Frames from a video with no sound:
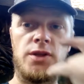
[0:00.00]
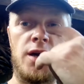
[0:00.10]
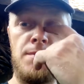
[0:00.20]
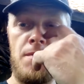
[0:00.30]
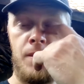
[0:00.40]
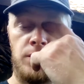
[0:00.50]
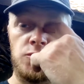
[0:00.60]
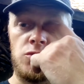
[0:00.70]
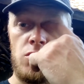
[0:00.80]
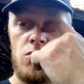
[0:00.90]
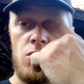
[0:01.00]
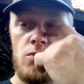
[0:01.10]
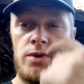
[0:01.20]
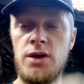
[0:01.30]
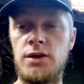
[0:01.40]
time so
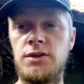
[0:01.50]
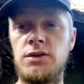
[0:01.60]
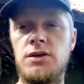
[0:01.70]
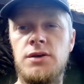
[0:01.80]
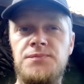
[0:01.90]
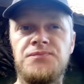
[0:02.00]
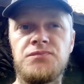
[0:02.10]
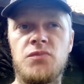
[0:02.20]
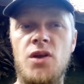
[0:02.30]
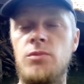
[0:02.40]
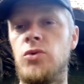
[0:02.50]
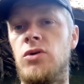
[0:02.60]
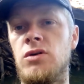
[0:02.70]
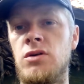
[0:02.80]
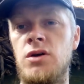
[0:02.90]
we got a uh,
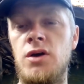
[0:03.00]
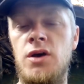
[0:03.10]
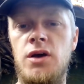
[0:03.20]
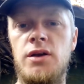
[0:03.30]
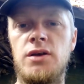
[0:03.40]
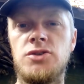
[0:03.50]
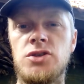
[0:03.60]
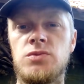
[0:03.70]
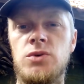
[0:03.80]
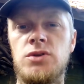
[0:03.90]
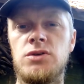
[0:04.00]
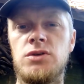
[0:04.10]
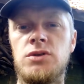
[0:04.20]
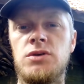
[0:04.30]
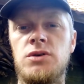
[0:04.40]
board and I just want
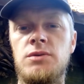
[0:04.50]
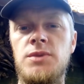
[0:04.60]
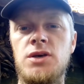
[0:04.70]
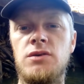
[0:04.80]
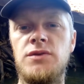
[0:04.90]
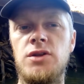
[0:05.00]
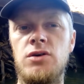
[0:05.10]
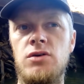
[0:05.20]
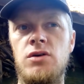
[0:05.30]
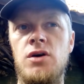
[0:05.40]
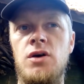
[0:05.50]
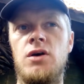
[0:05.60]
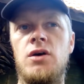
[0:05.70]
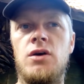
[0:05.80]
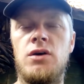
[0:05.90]
to make a video
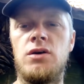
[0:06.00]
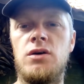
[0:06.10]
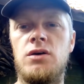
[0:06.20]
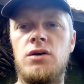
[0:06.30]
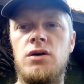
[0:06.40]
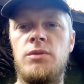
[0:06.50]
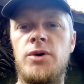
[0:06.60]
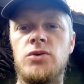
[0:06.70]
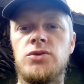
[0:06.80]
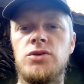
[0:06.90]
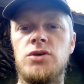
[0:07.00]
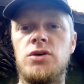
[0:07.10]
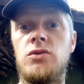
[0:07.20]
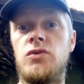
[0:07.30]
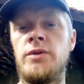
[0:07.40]
uh, about
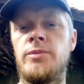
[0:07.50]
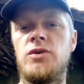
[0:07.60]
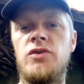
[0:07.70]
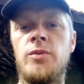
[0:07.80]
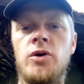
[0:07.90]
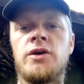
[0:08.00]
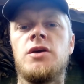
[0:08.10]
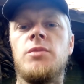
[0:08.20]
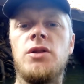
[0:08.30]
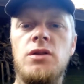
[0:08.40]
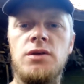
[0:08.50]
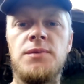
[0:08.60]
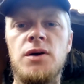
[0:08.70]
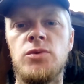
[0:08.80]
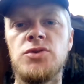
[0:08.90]
a rib ribbon cable.
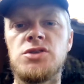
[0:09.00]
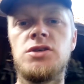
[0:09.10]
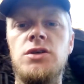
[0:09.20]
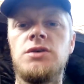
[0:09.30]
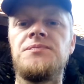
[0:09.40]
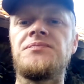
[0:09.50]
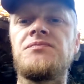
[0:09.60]
I want to see